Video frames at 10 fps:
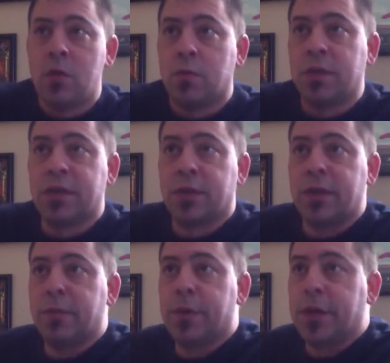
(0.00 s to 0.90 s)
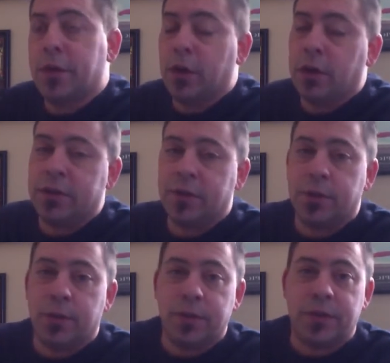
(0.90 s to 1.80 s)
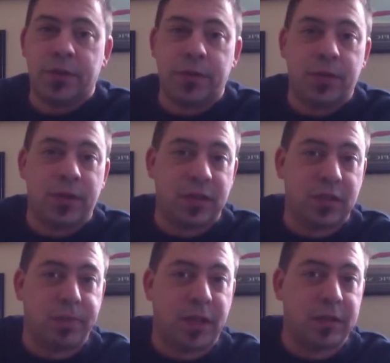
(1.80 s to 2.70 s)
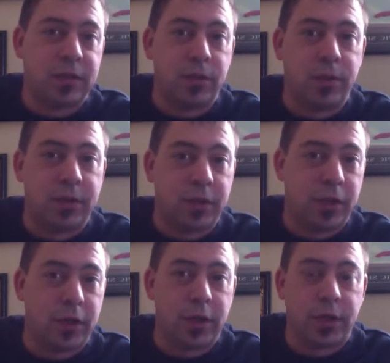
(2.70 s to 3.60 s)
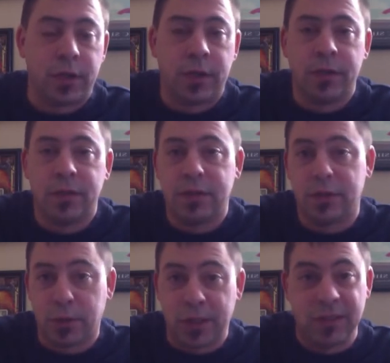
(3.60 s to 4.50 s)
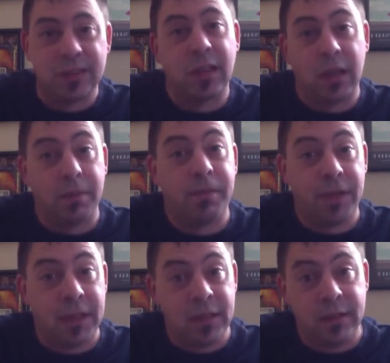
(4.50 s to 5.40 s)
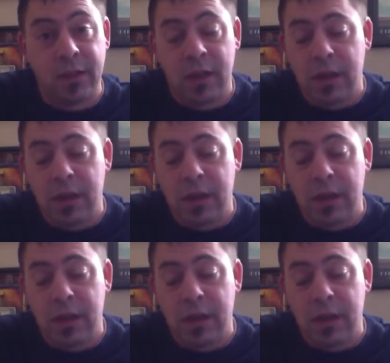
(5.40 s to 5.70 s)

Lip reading: With screen printing, you're also going to expect to incur screen setup fees.